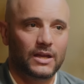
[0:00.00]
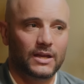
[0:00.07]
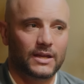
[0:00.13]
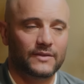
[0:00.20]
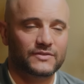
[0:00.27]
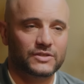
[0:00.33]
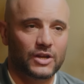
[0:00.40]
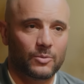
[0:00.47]
it
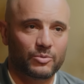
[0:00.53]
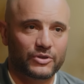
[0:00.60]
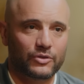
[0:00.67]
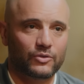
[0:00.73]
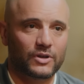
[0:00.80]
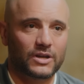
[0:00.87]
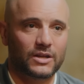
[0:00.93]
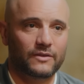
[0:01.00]
gives an
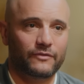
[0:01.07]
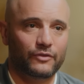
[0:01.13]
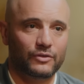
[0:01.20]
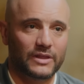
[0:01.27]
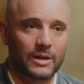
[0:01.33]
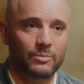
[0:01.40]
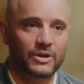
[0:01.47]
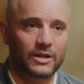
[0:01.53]
opportunity
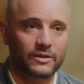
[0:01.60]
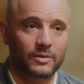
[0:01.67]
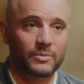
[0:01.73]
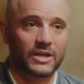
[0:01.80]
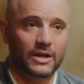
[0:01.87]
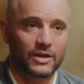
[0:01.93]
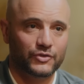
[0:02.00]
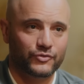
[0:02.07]
for Lebanon to
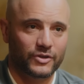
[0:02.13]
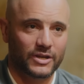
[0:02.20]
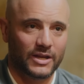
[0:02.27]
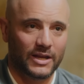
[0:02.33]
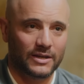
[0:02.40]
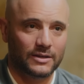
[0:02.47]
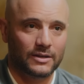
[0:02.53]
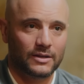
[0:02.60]
be a country again.